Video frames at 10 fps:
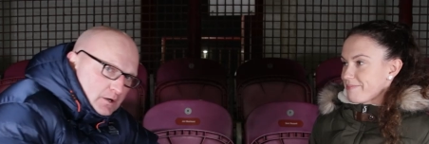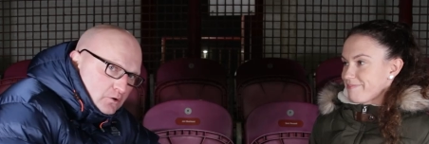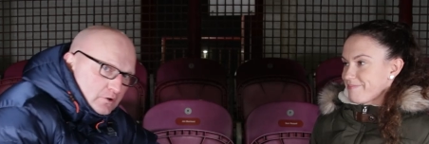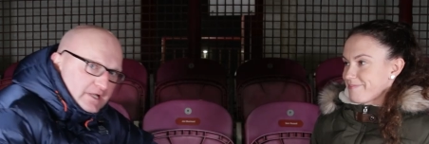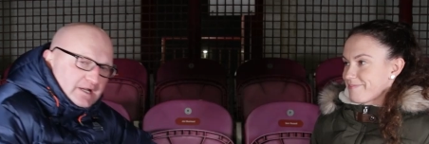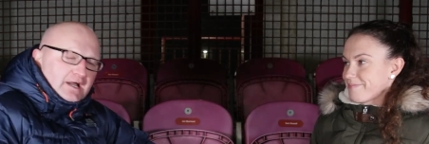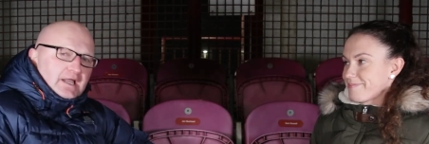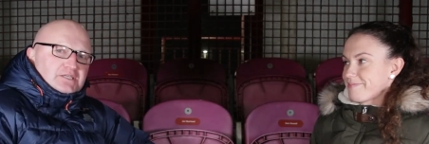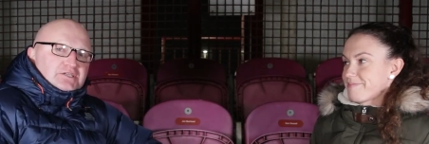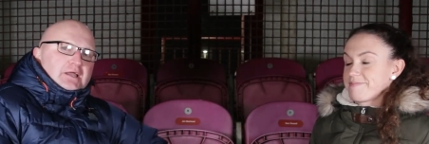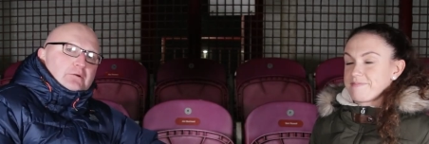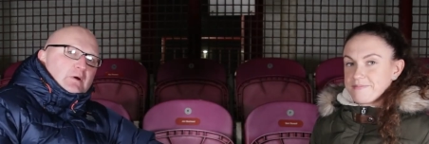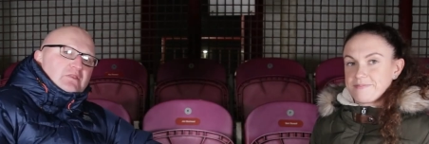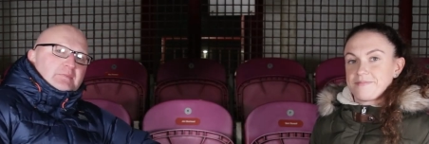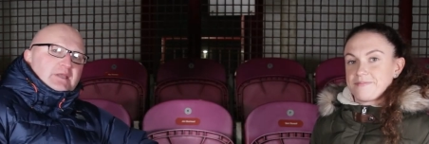Speaker 1: Hello there guys,
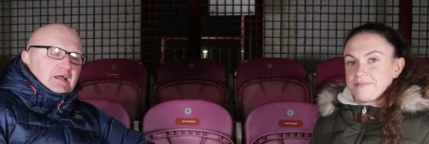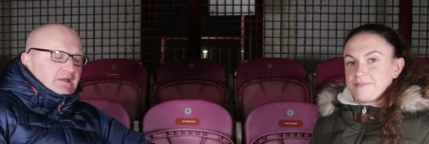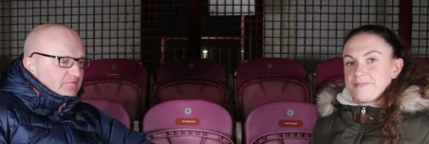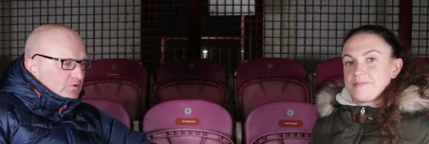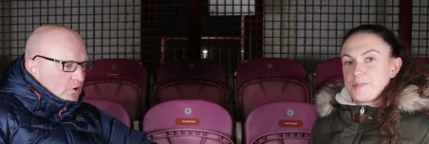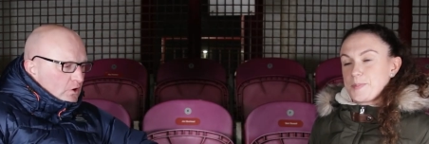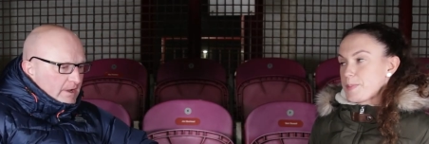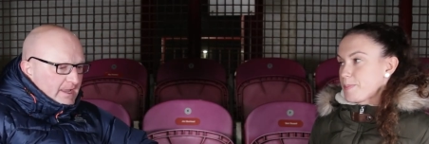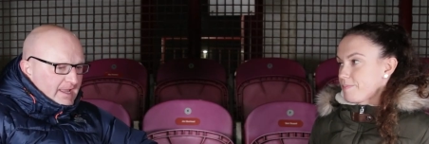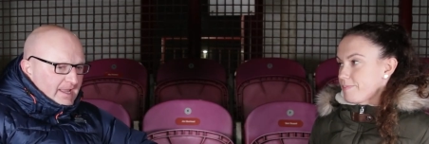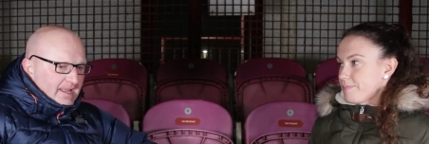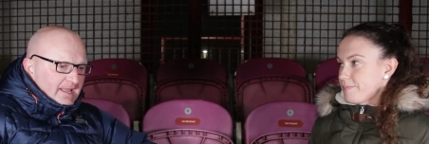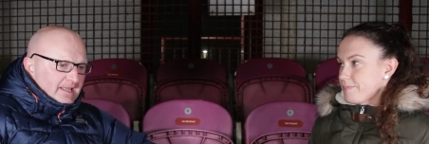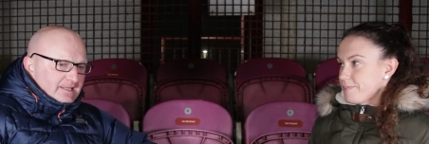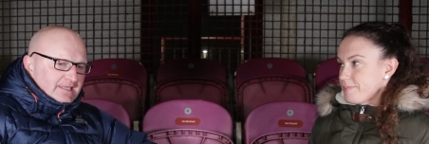and with me I've got
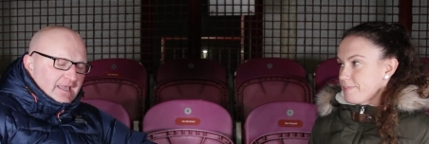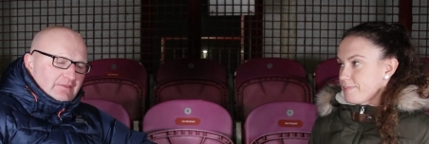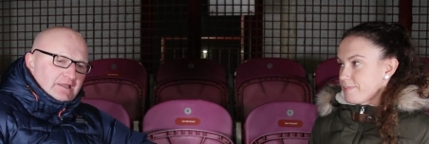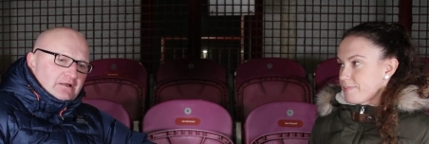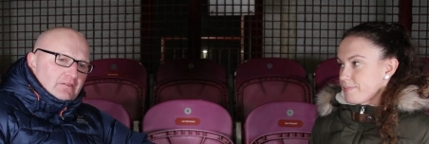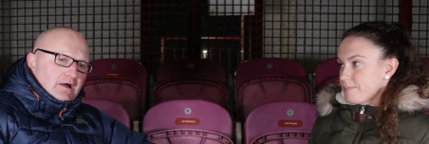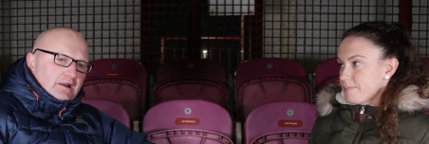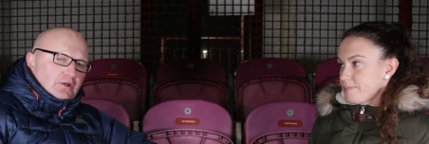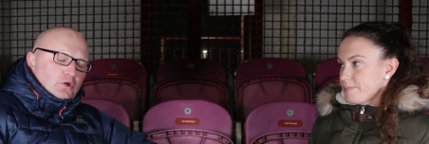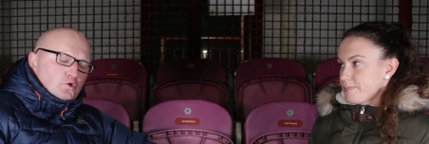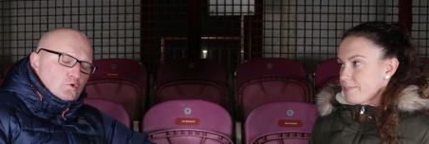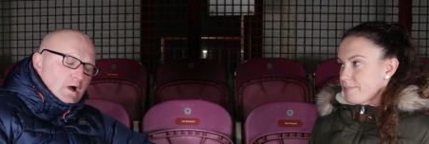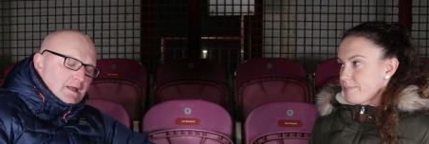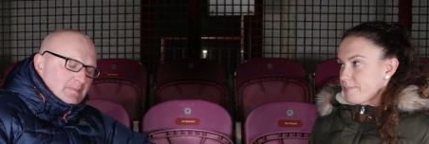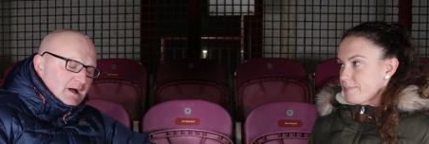uh, Kelly Clark,
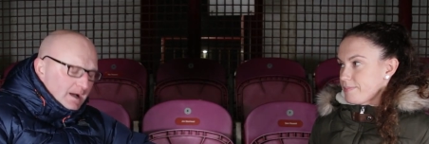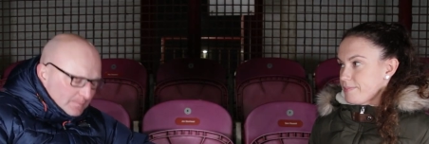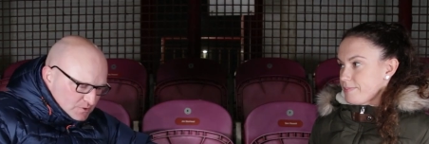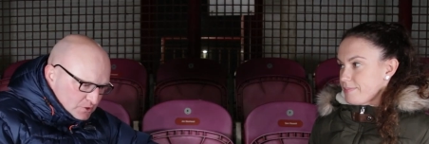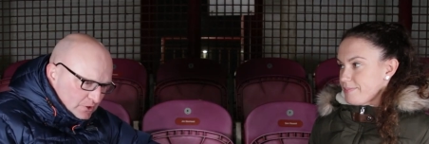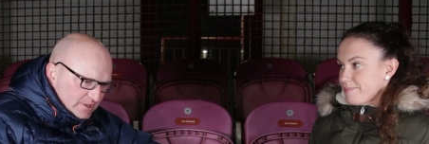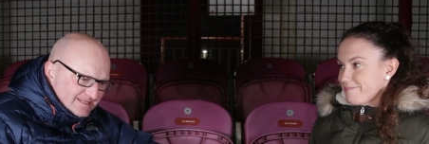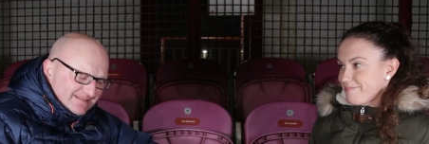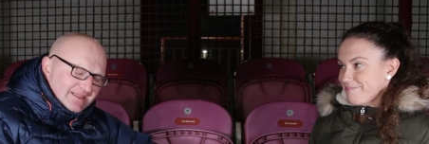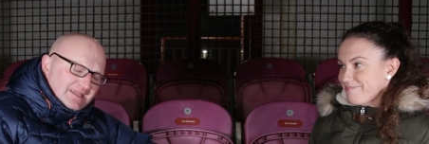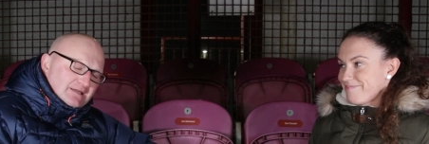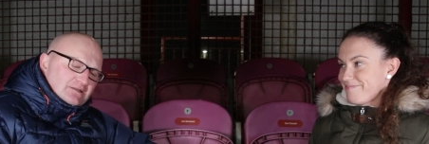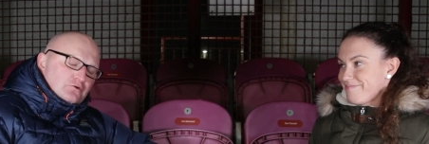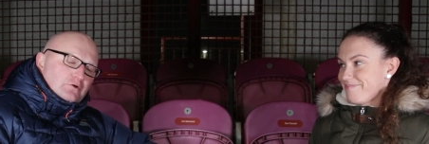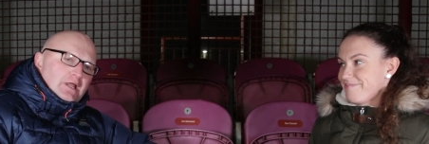who I'm absolutely
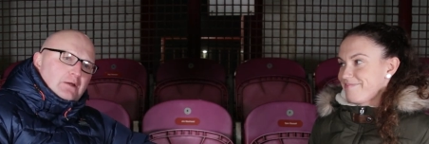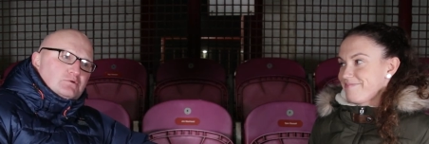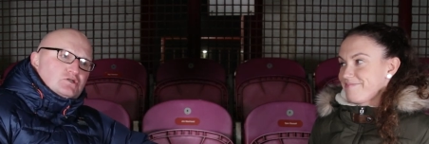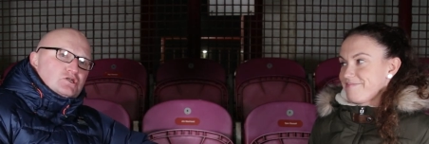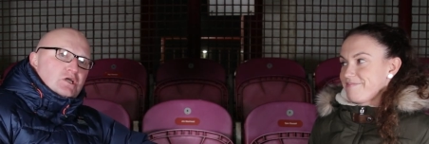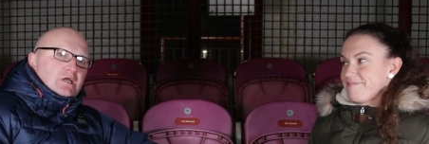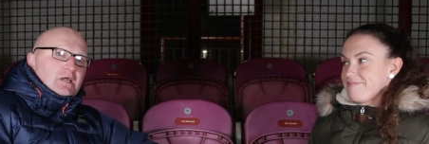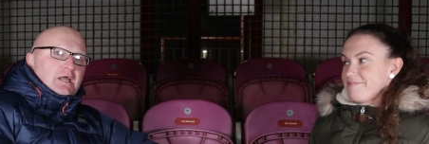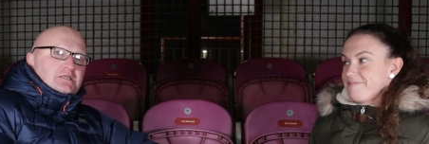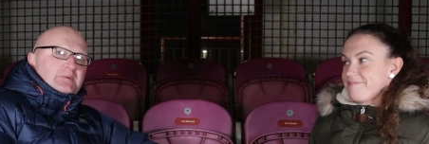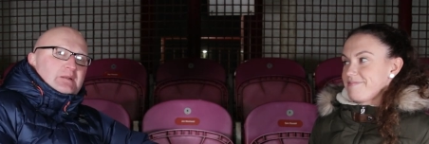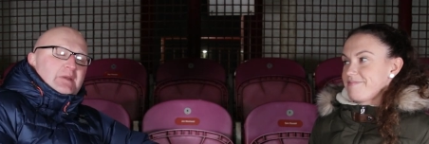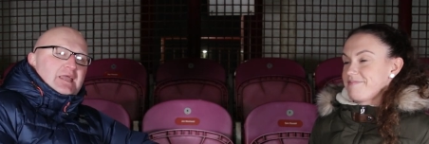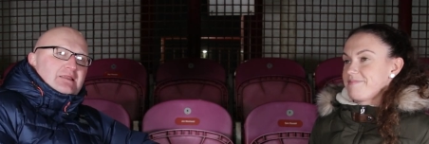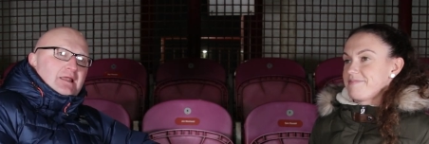delighted to announce has
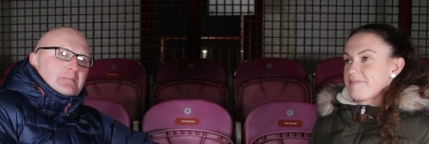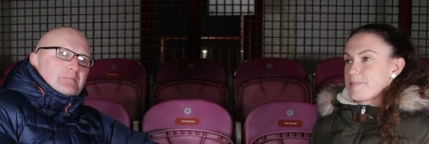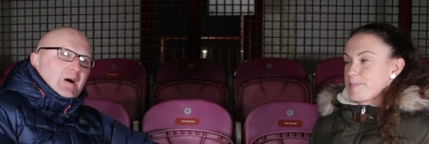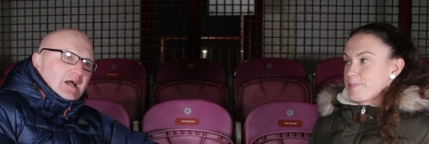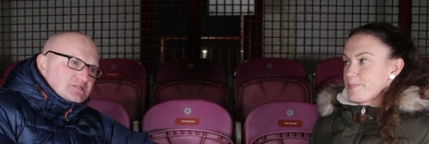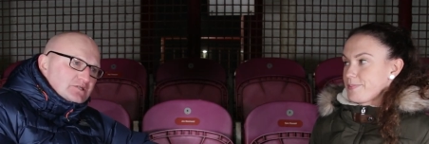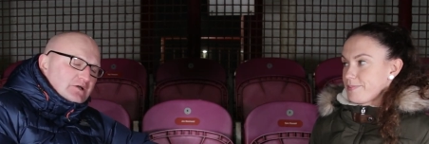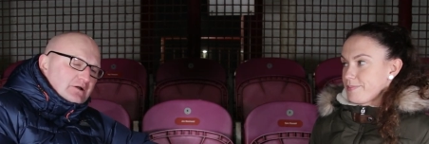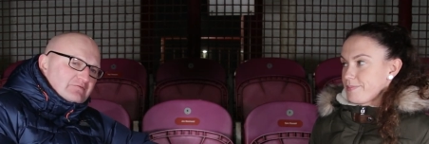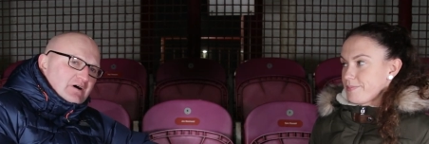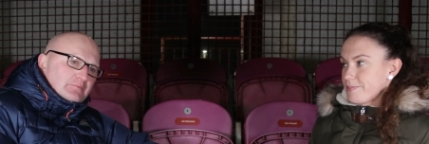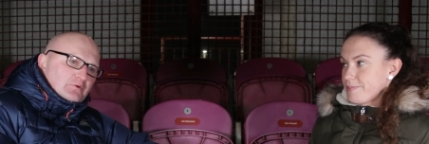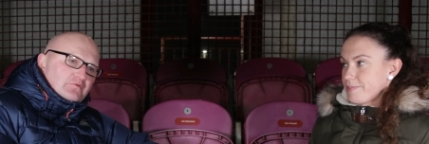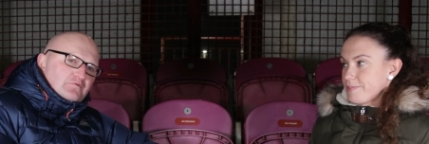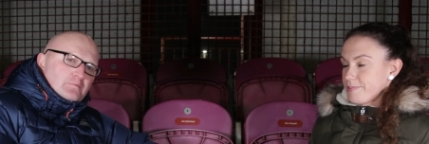been made an ambassador of
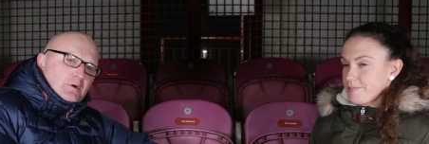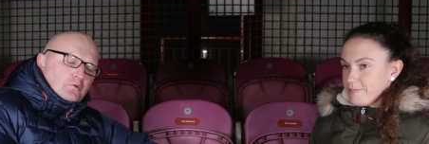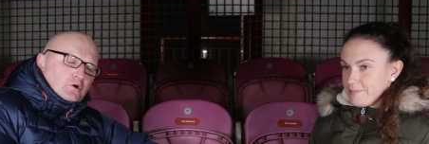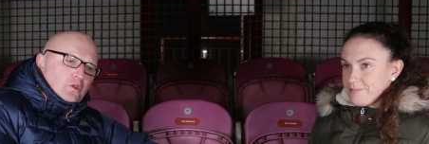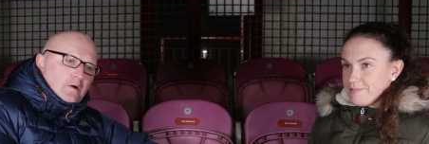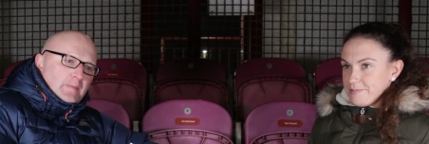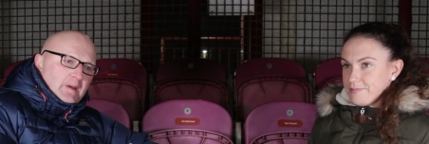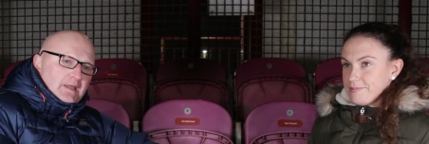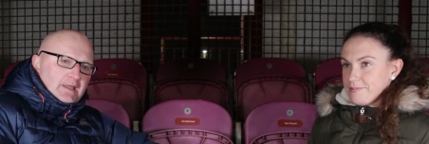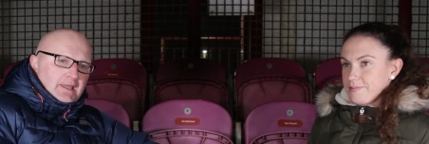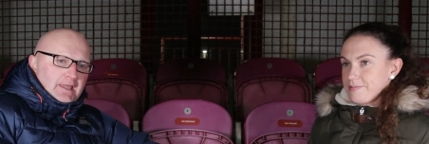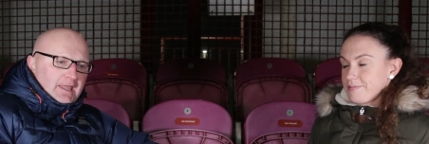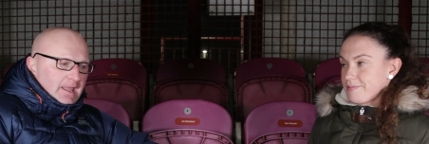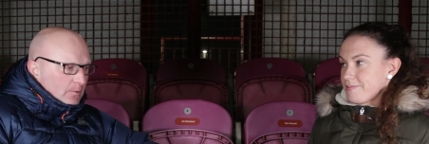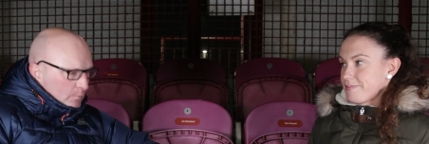Arbroath Football Club.
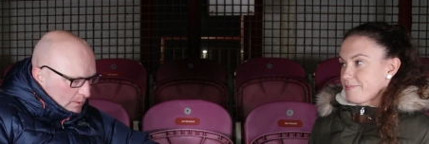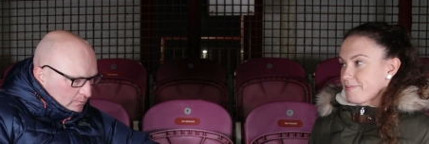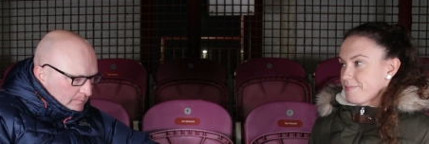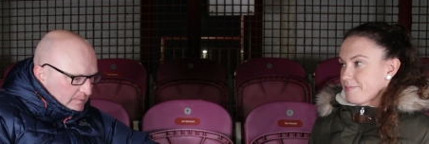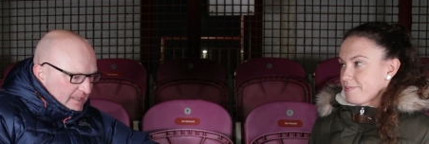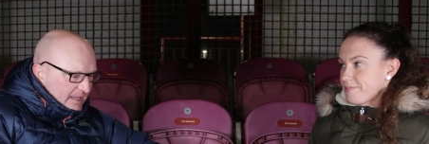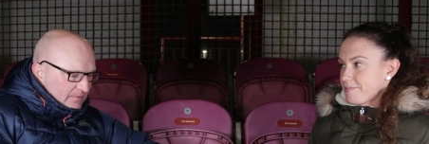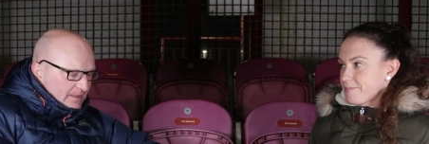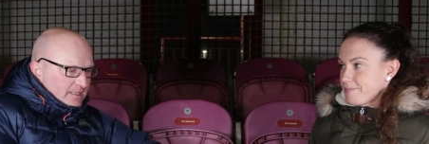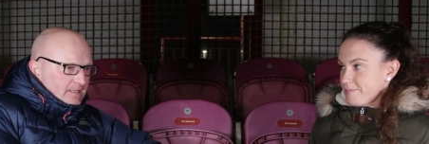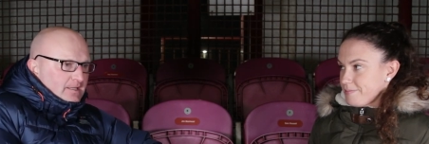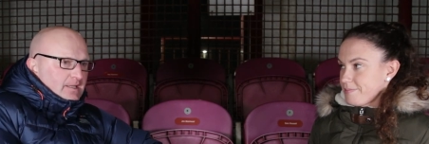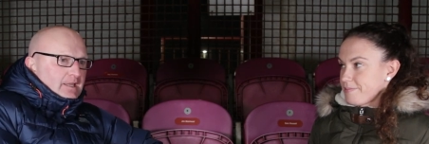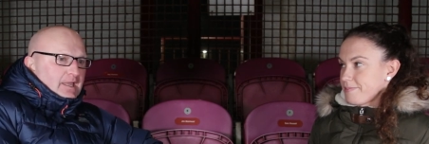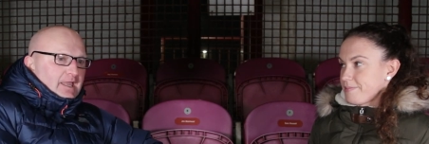Uh, welcome Kelly.
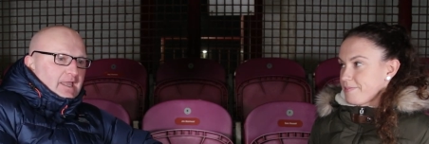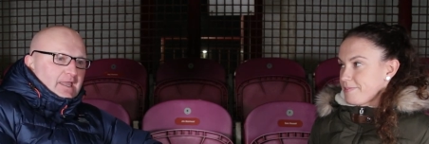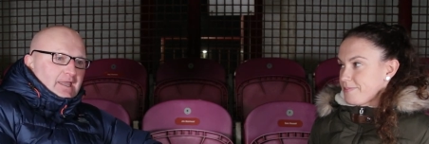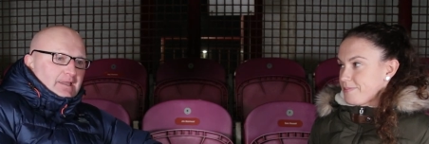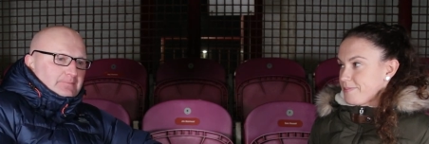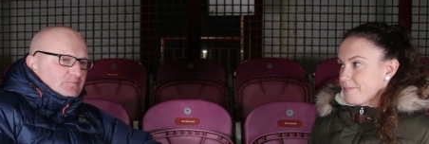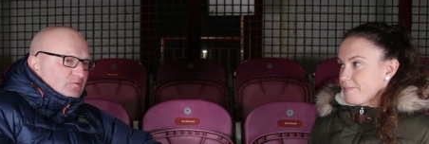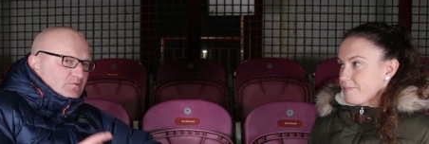Uh,